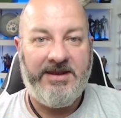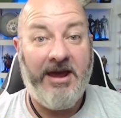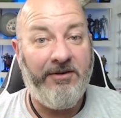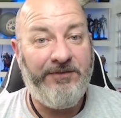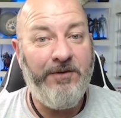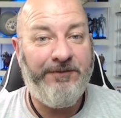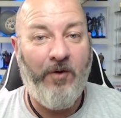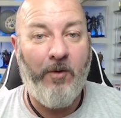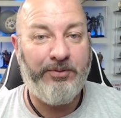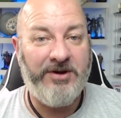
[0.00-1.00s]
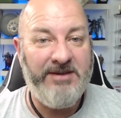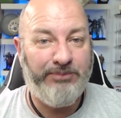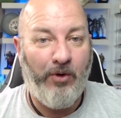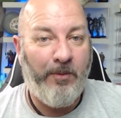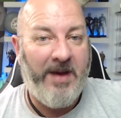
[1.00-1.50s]
Now if you thought
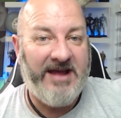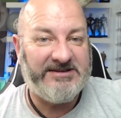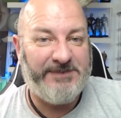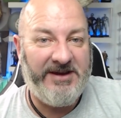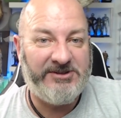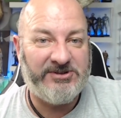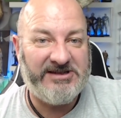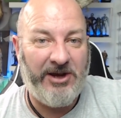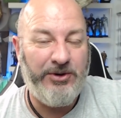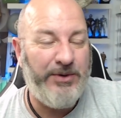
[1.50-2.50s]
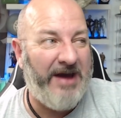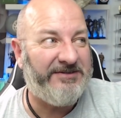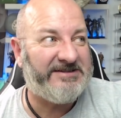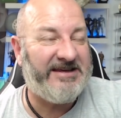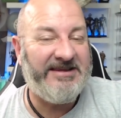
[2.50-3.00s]
pre-broadband speeds were slow you
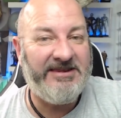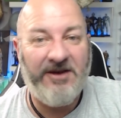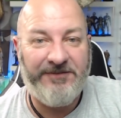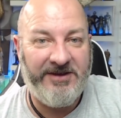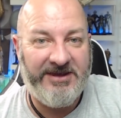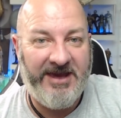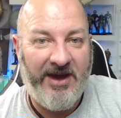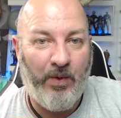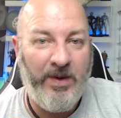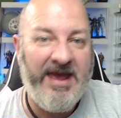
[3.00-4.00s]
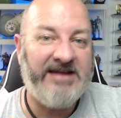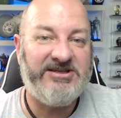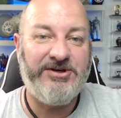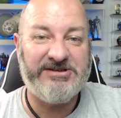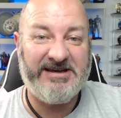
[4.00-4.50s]
haven't seen nothing yet. We had
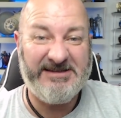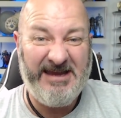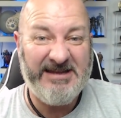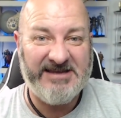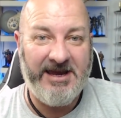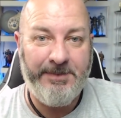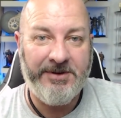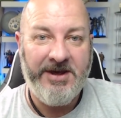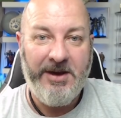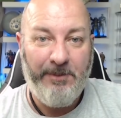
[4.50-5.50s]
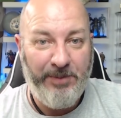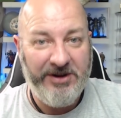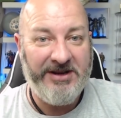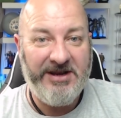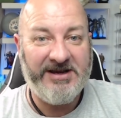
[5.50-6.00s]
to use a cassette tape, put
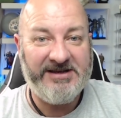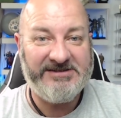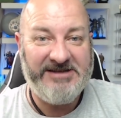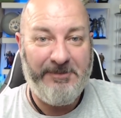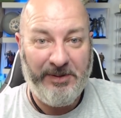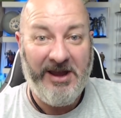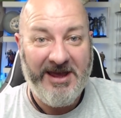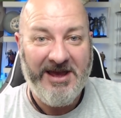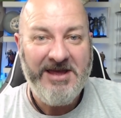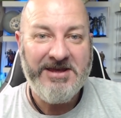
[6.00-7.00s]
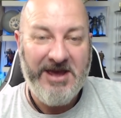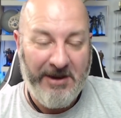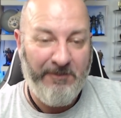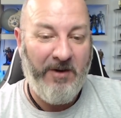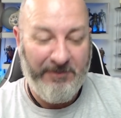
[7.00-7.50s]
it in a cassette player
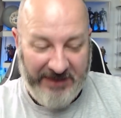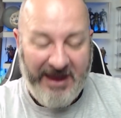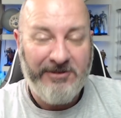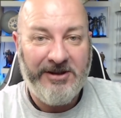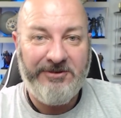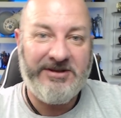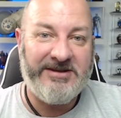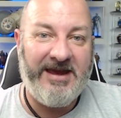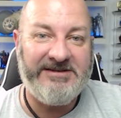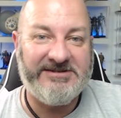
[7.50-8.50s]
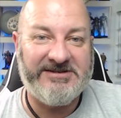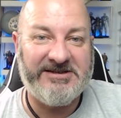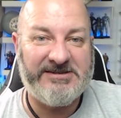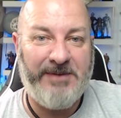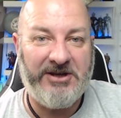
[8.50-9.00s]
and download the data to the
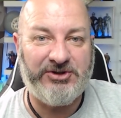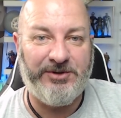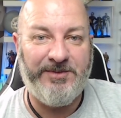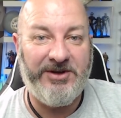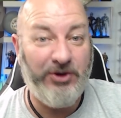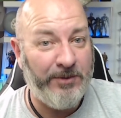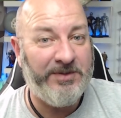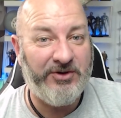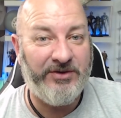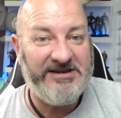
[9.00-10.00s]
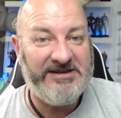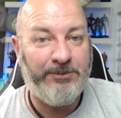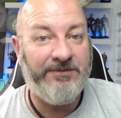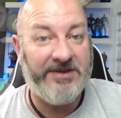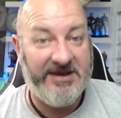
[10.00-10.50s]
Spectrum and you'd be greeted with